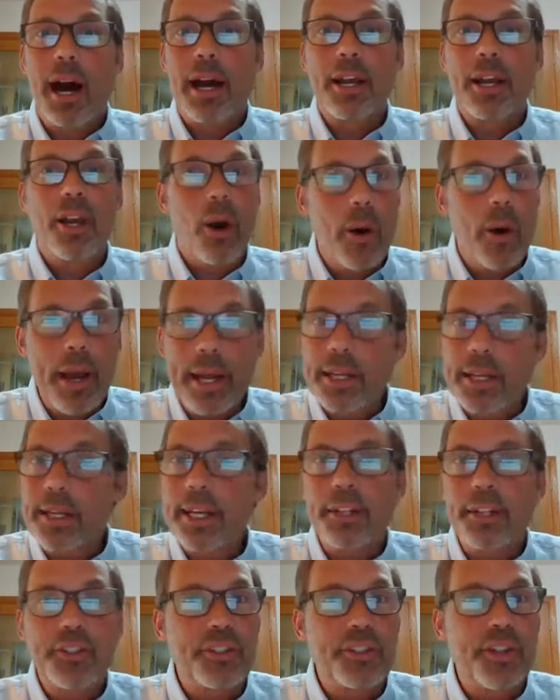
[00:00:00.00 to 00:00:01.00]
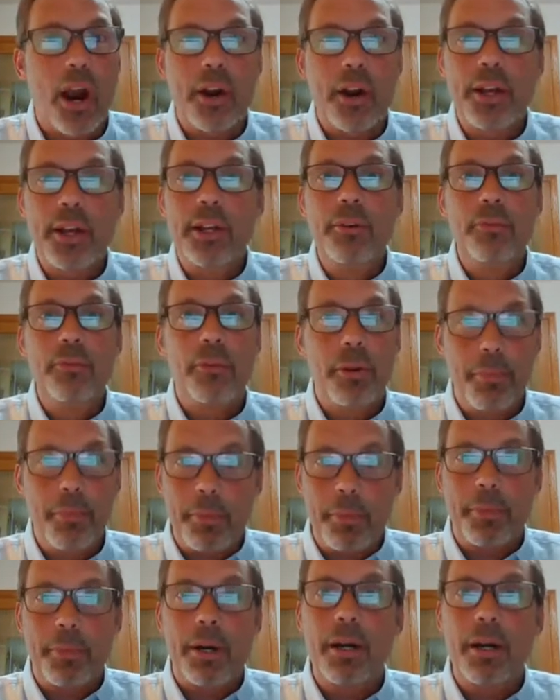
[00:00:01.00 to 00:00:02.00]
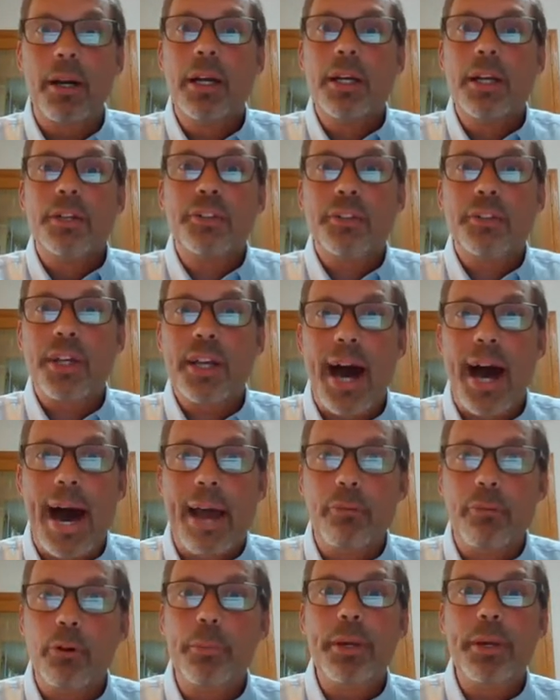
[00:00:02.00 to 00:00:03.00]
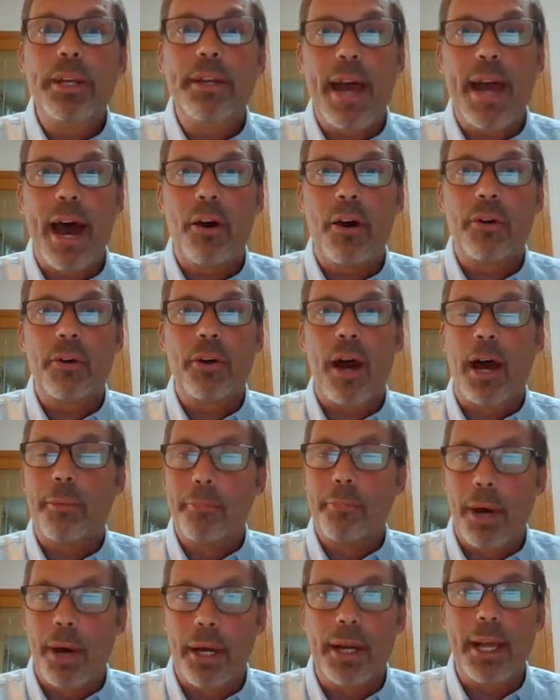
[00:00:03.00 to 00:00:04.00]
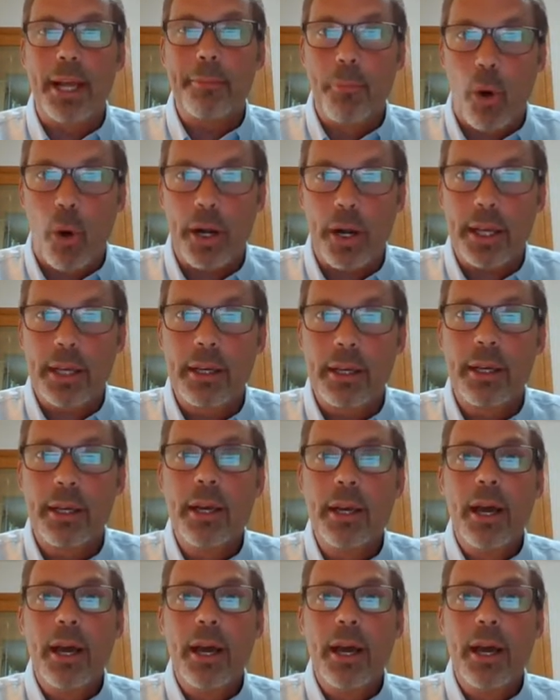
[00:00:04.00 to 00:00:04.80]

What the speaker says: Go ahead and get started. Remember, Sakai will be down on Monday morning,